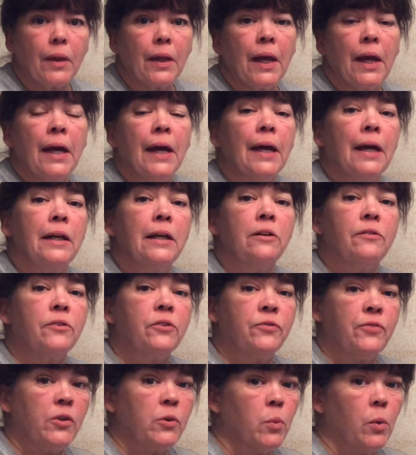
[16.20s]
And if
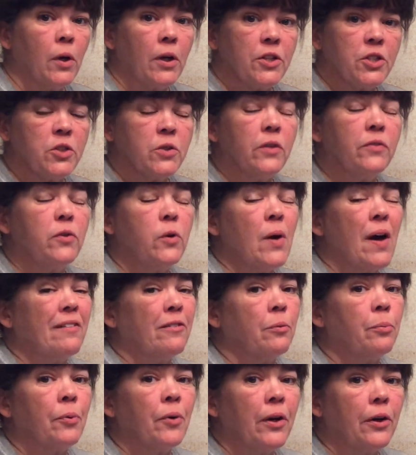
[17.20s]
you want to, if you have
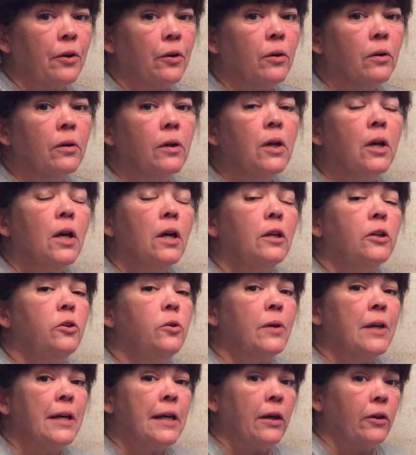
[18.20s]
a printer, you
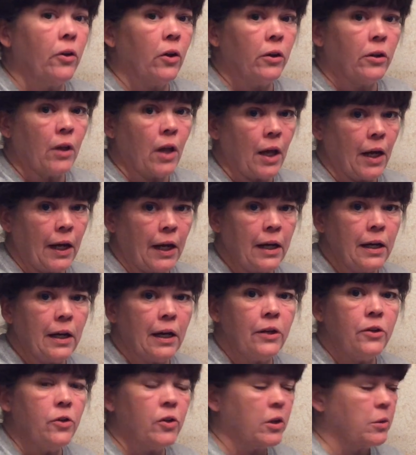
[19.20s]
can get online
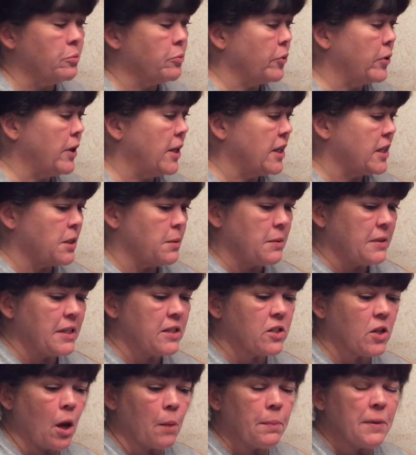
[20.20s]
and you can print some of
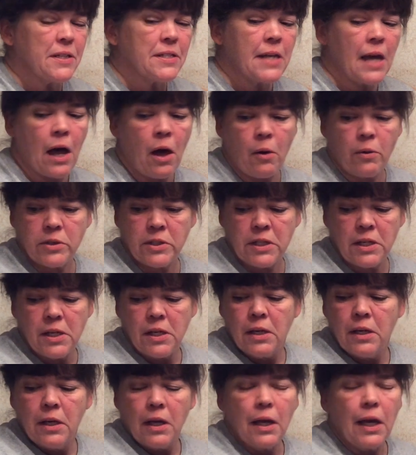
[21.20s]
these copies out
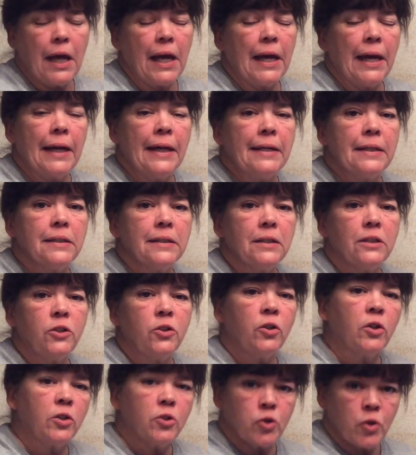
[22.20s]
and
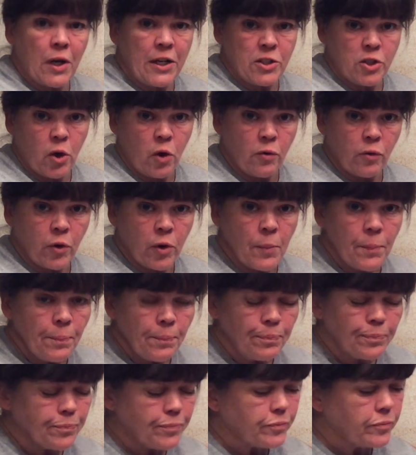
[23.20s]
you can trace over them.
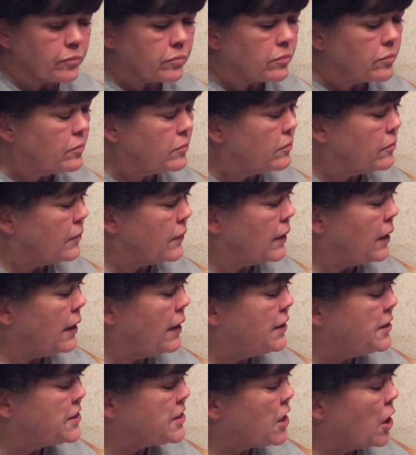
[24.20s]

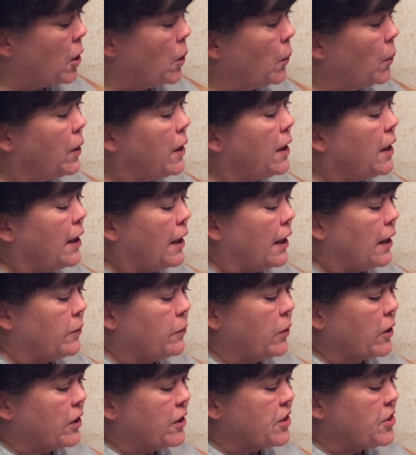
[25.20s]
And so
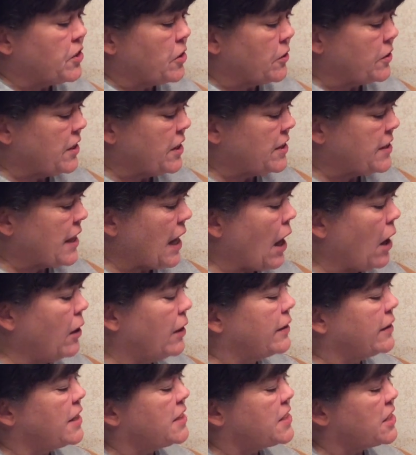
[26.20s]
we're going to start this
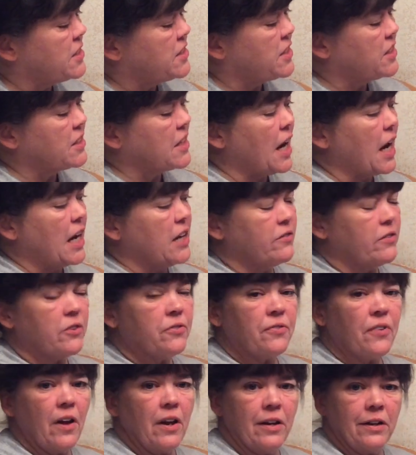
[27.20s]
out. This is just kind of a
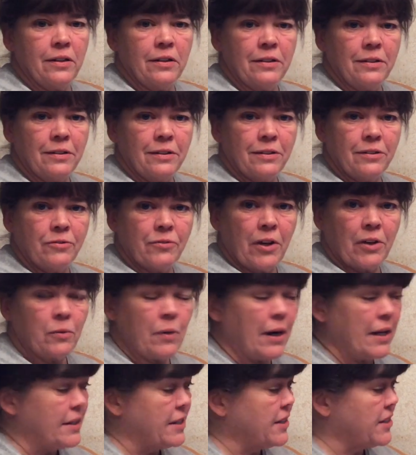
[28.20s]
fun
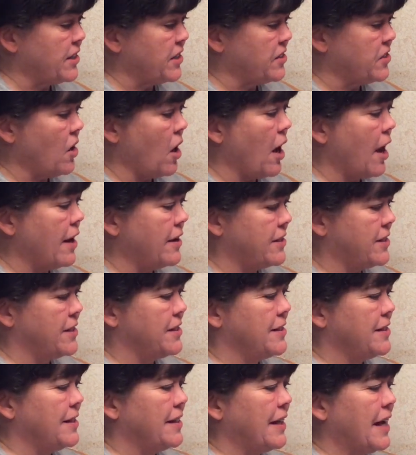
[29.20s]
writing. This is not
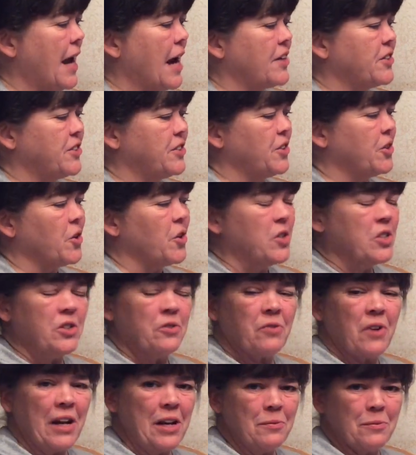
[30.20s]
actually the
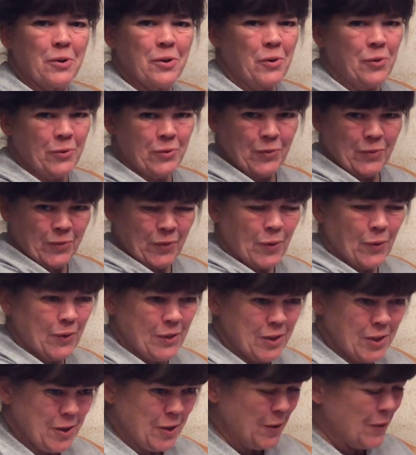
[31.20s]
cursive writing we're going
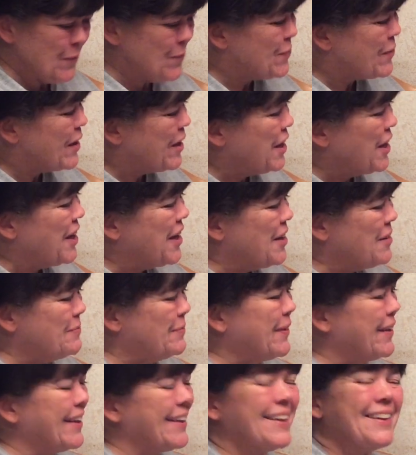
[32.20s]
to do,
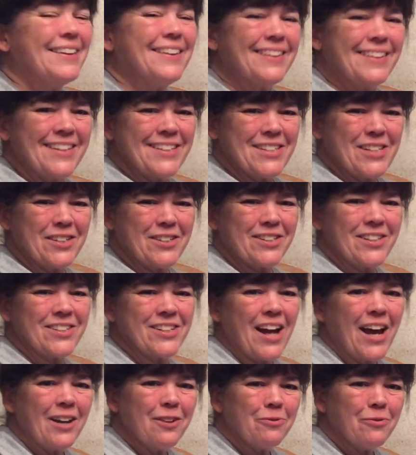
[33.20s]
but this is
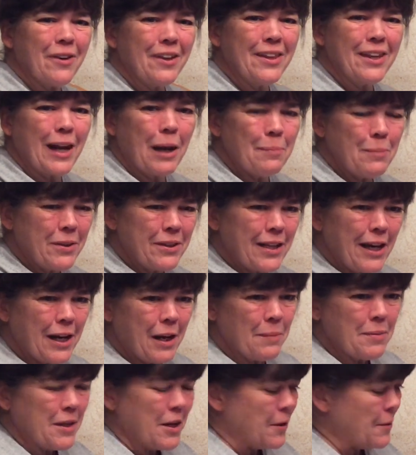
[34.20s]
just kind of fun that I put that
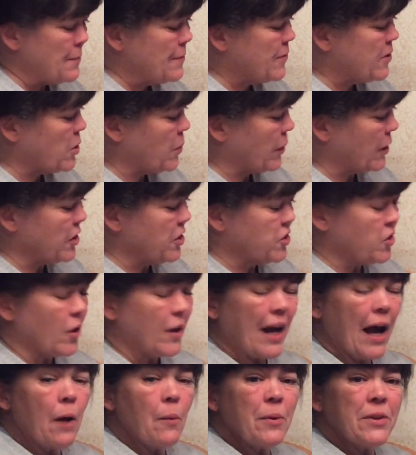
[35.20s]
up there. So we're going to
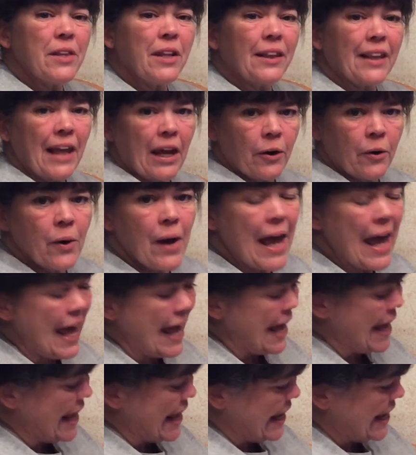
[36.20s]
start out with the letter
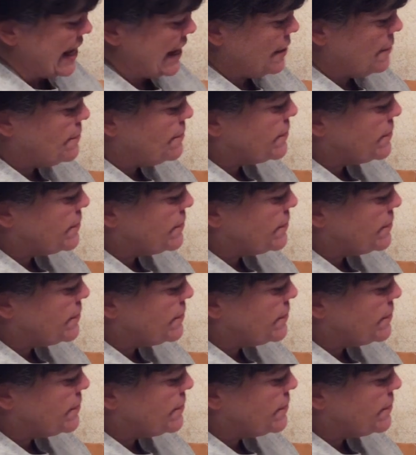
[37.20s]
A,